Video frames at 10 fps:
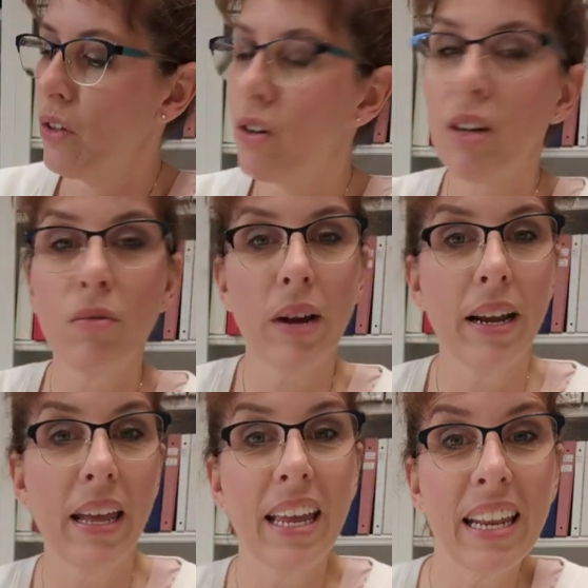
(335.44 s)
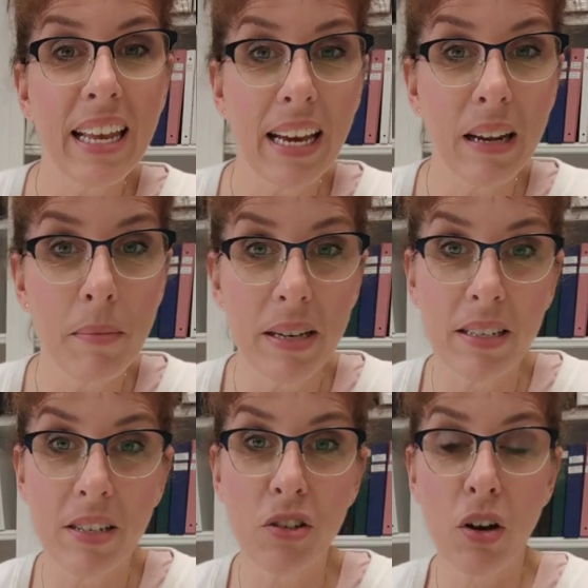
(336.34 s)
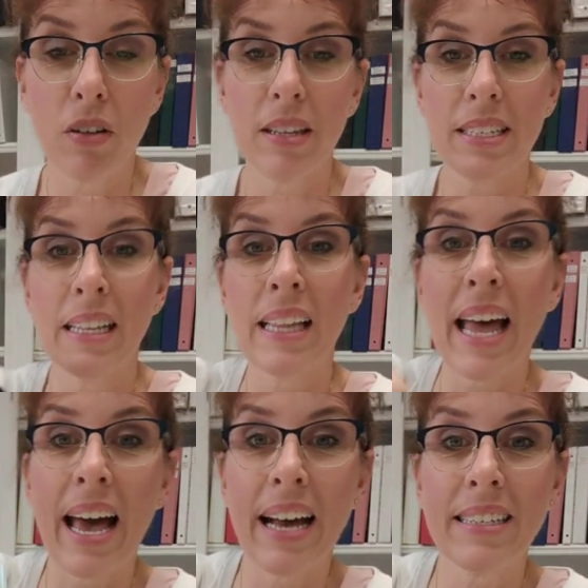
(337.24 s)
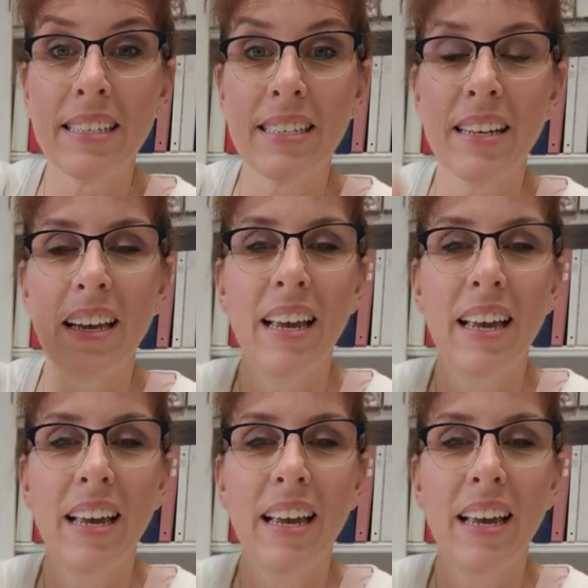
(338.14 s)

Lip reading: you can write any kind of message on this glass,